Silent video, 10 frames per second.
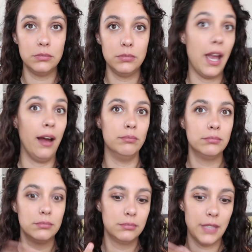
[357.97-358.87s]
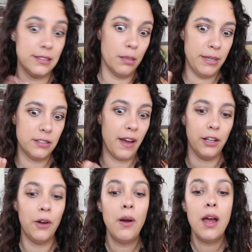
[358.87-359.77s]
yeah, it's in a base of
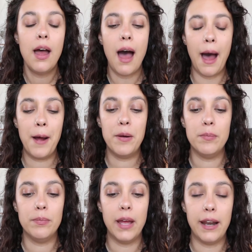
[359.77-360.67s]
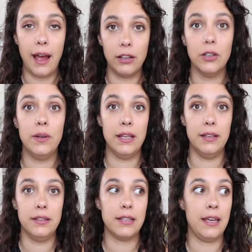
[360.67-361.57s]
aloe, and aloe
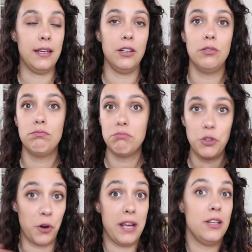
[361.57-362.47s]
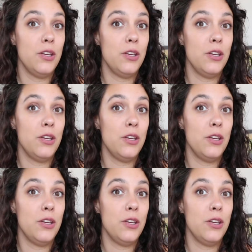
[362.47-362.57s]
is a great